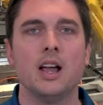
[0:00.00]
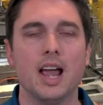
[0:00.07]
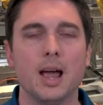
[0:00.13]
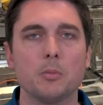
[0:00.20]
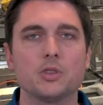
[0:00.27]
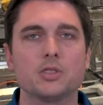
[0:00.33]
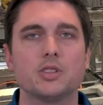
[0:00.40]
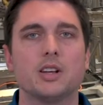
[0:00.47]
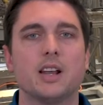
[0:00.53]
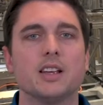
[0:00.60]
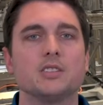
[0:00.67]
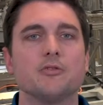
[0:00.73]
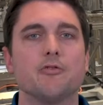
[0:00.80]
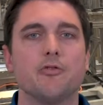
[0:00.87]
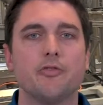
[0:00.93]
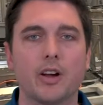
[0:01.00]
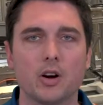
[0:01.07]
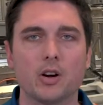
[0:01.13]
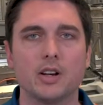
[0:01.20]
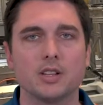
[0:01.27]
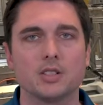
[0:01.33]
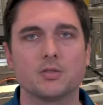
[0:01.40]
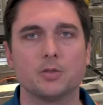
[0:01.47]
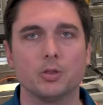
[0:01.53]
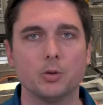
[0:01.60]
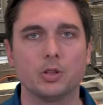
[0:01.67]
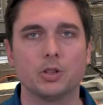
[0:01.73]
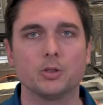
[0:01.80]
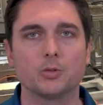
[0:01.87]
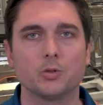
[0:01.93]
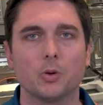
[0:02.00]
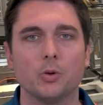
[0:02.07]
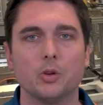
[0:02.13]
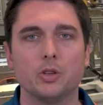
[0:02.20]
Emerson has various fluid control